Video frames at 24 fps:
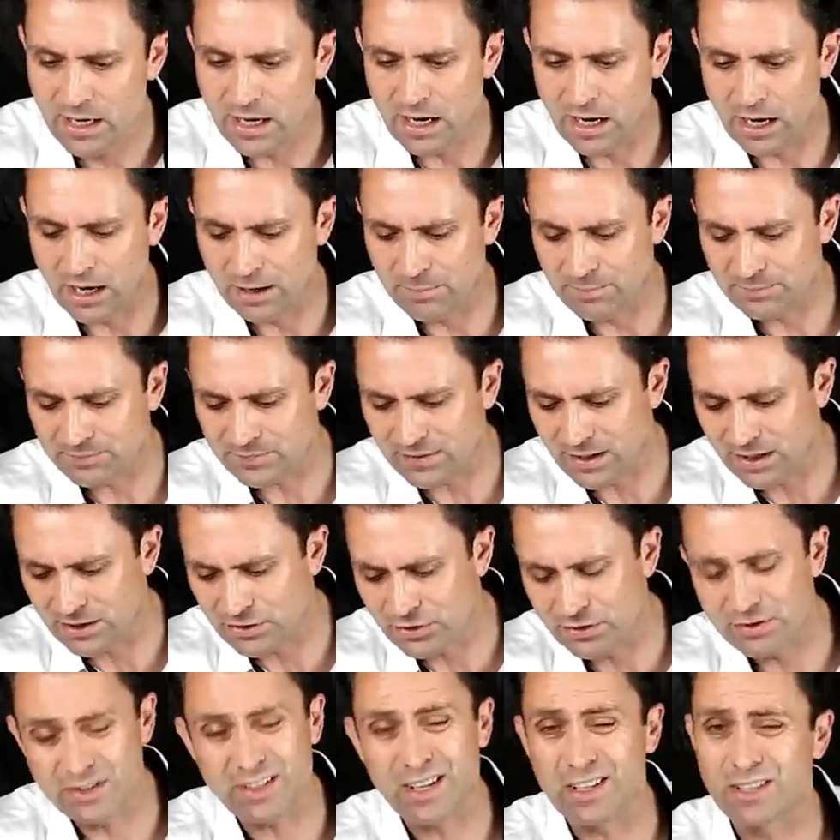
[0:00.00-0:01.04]
Um, I
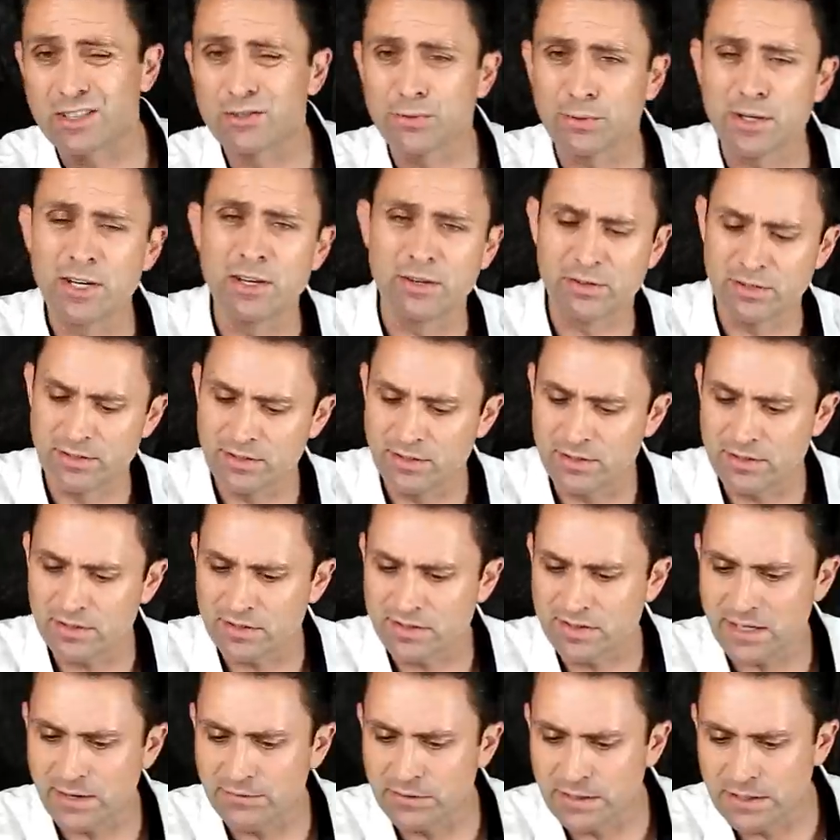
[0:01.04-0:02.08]
should say it's
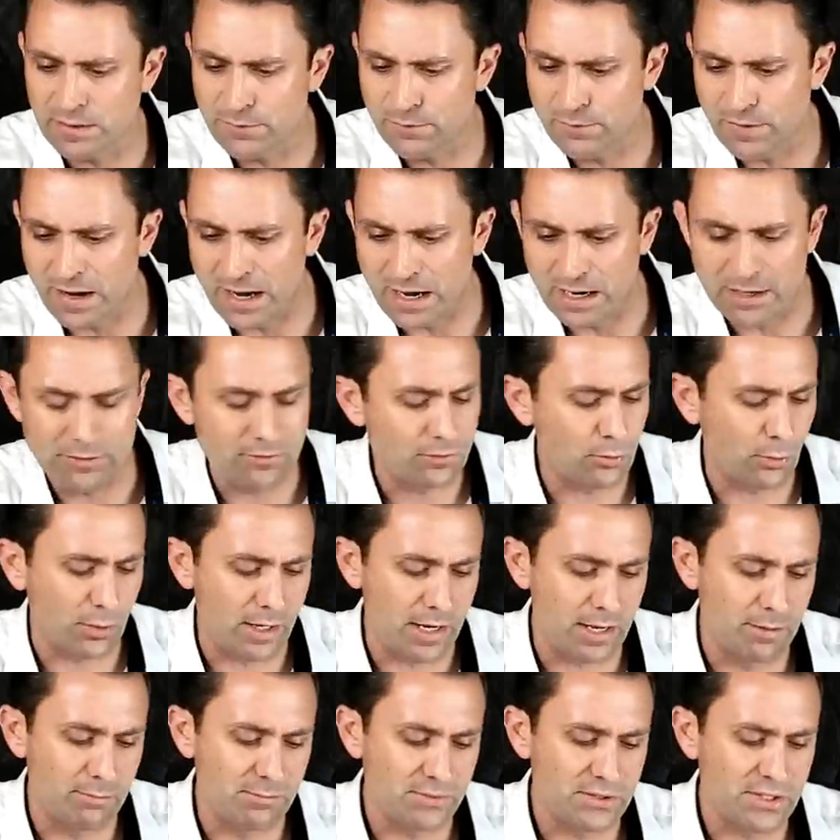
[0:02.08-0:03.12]
375
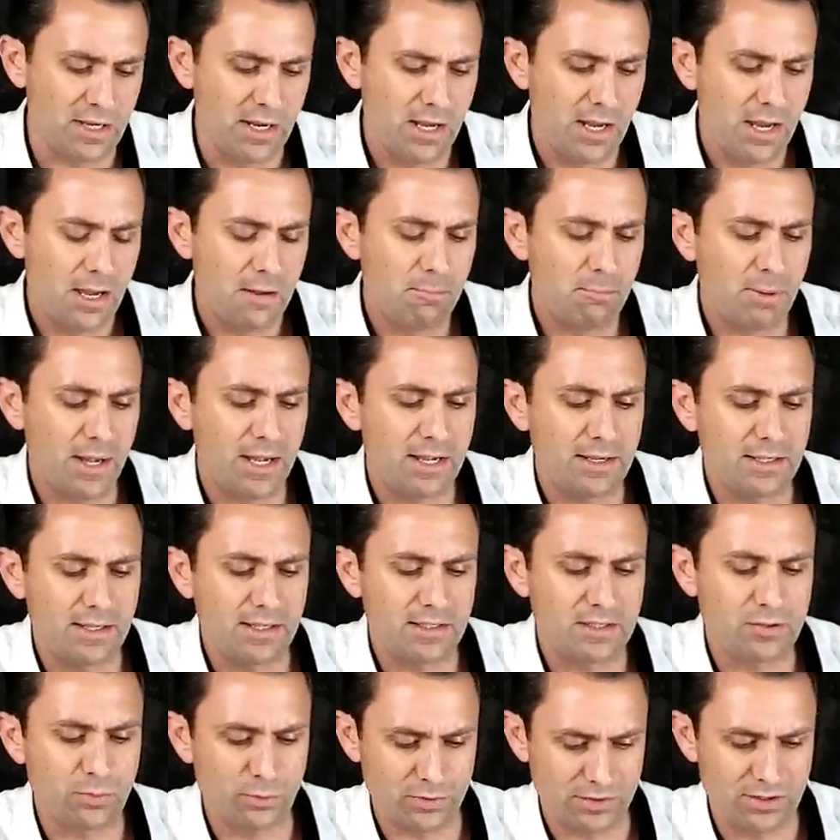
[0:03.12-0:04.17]
grams, but
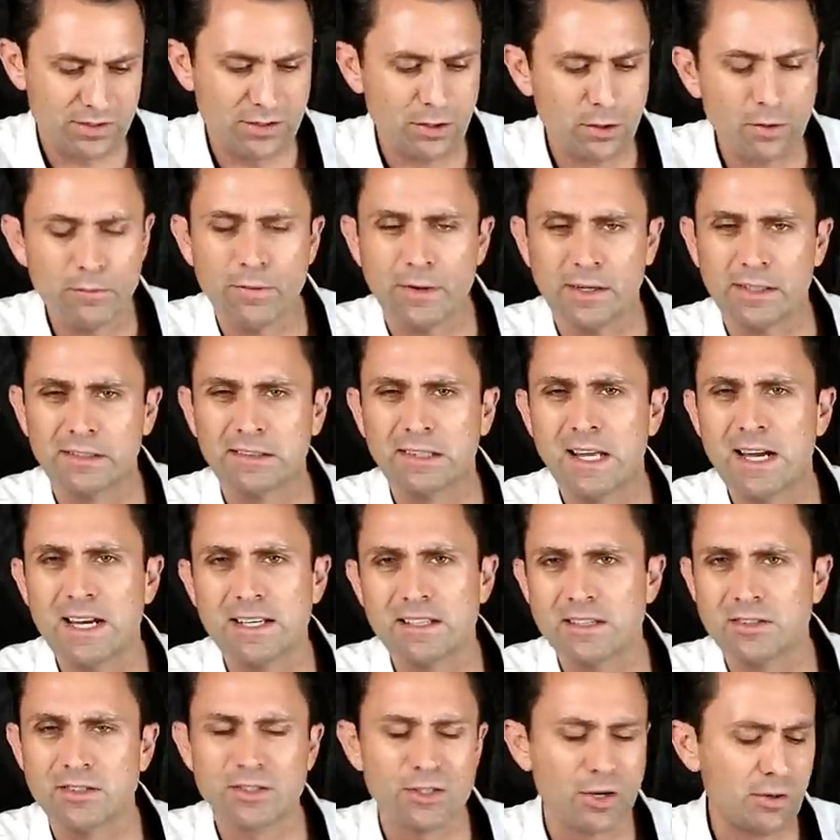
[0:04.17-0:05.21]
it's still very
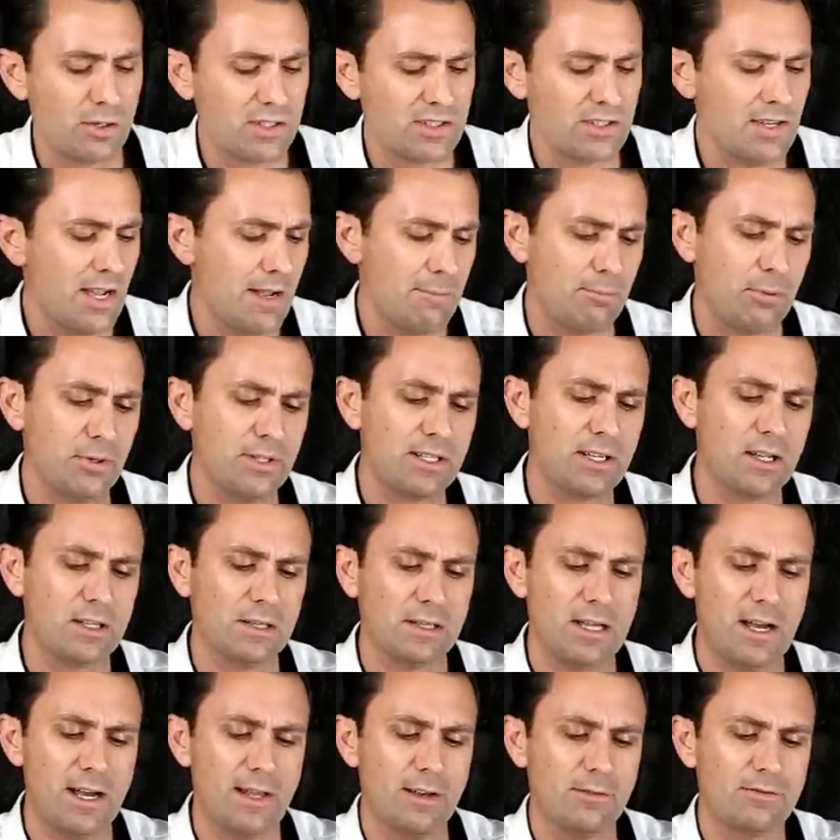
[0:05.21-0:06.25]
light, and so it's not putting a
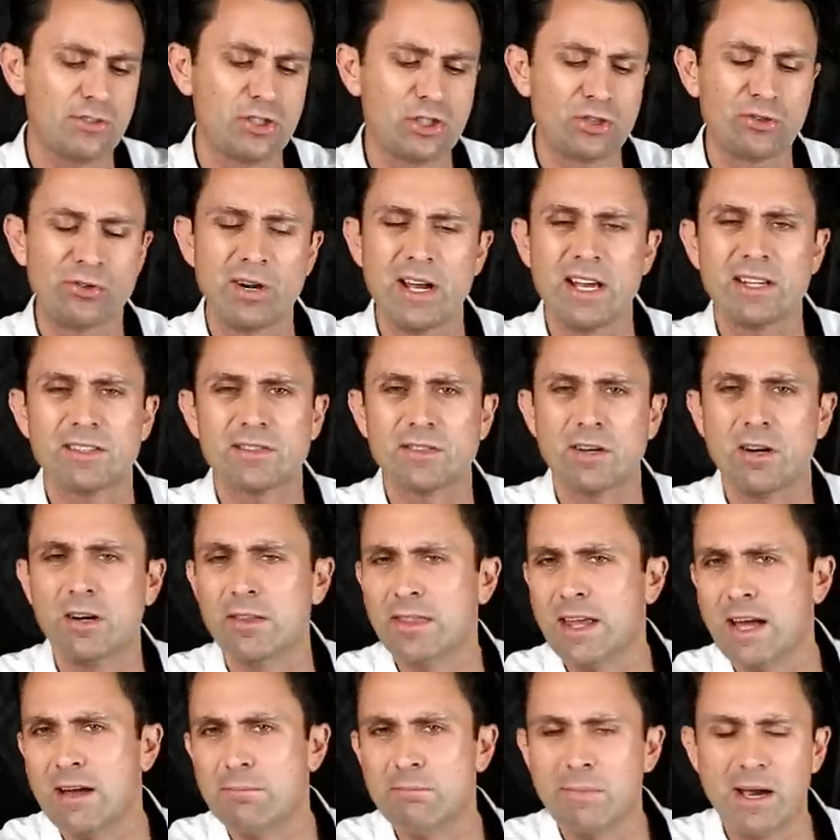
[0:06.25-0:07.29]
lot of stress
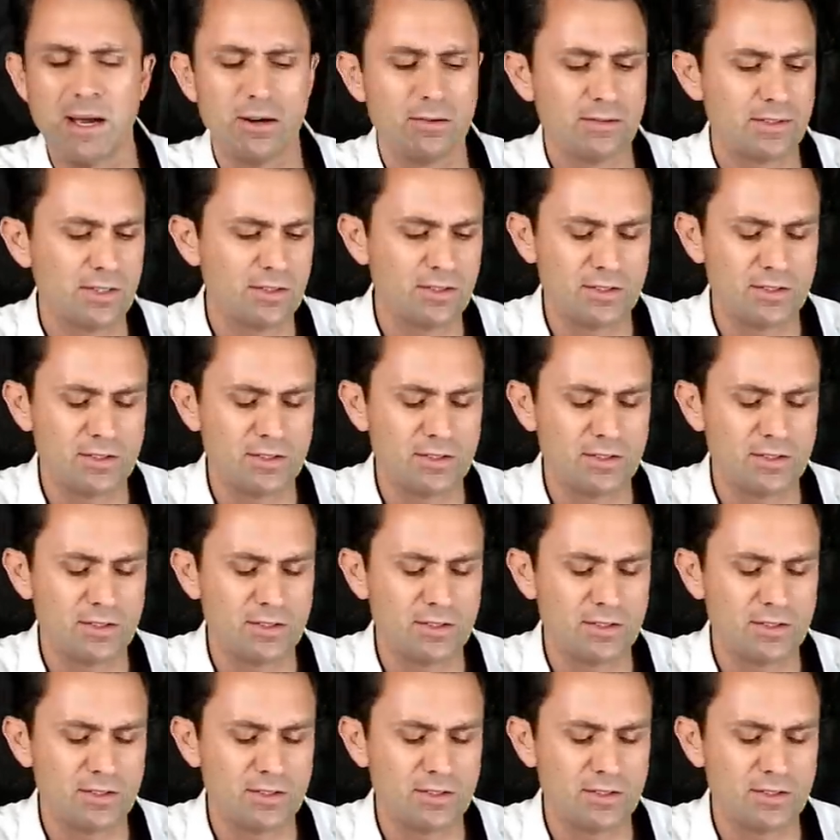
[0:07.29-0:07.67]
on that mount.